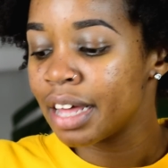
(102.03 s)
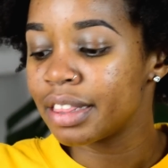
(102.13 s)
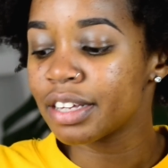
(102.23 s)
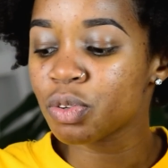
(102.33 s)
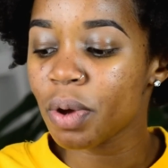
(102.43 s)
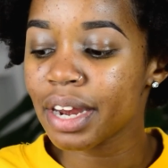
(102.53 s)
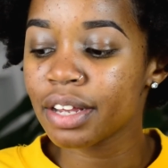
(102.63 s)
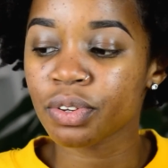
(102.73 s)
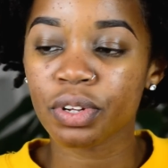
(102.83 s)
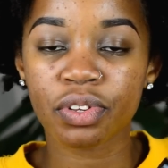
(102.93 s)
This one
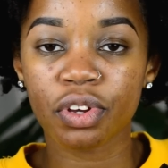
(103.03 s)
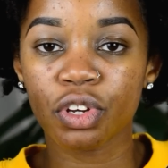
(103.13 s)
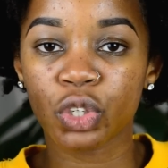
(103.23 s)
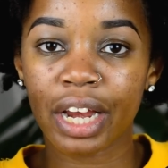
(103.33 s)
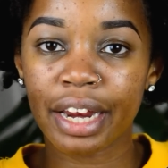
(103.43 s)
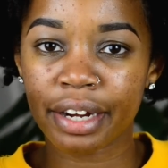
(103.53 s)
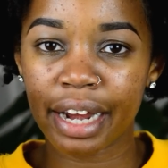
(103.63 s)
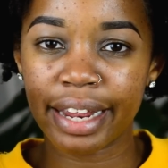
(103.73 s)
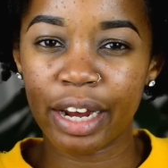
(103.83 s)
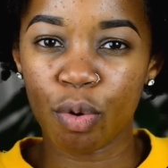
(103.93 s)
is also usually
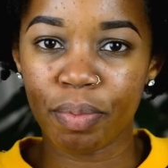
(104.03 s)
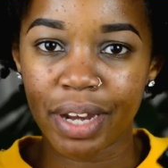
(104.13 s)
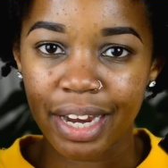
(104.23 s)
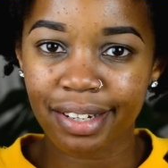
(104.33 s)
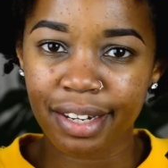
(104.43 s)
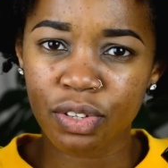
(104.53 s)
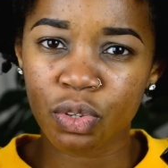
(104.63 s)
really illuminating,